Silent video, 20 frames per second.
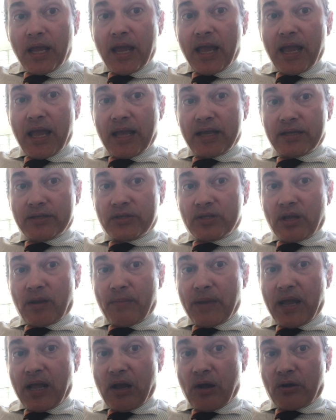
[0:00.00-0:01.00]
and
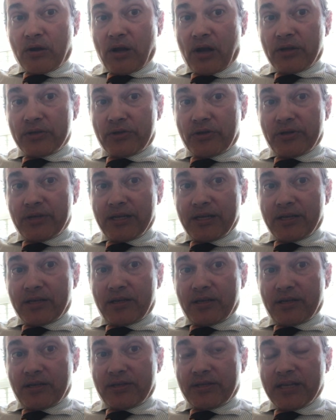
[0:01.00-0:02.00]
somehow
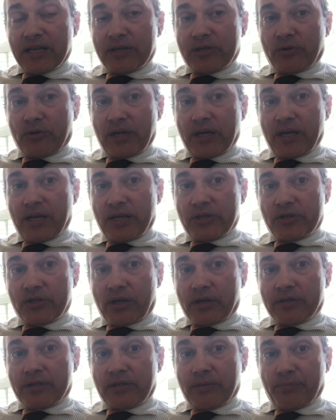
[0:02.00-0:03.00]
contradictory and
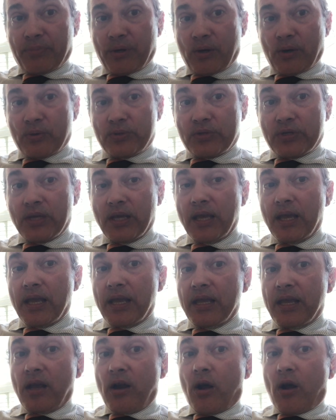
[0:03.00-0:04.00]
juxtaposed,
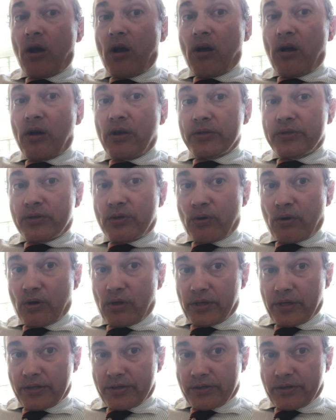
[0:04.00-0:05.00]
yet also
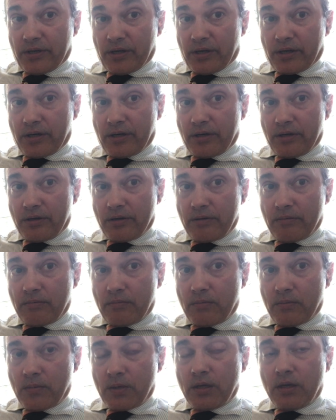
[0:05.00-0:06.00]
holistic.
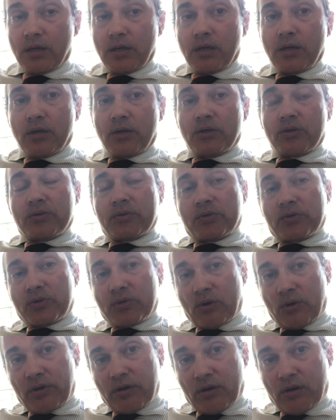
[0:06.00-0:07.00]

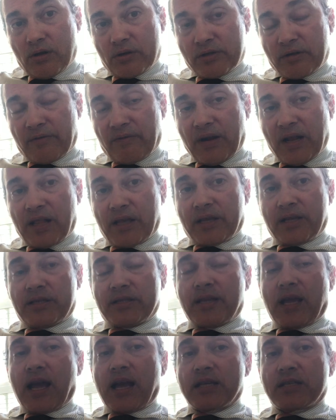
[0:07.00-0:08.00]
So the ultraviolet
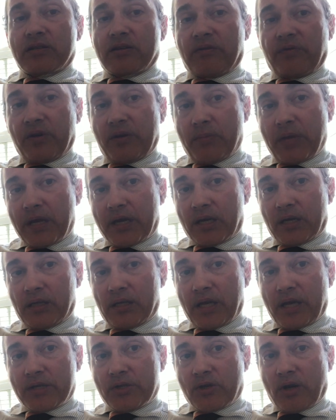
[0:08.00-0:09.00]
catastrophe making
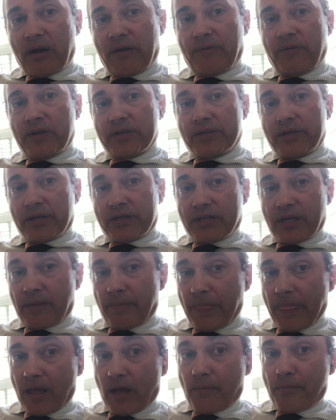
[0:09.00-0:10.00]
electron physics
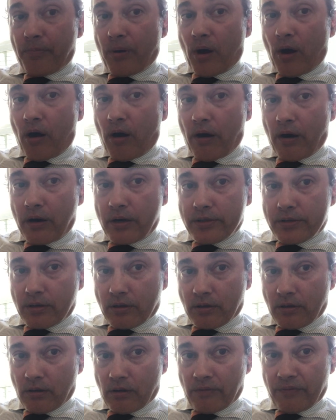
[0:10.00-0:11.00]
and a
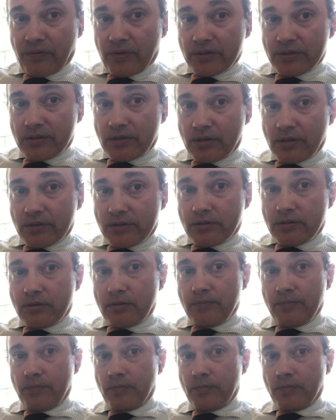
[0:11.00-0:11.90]
particle physics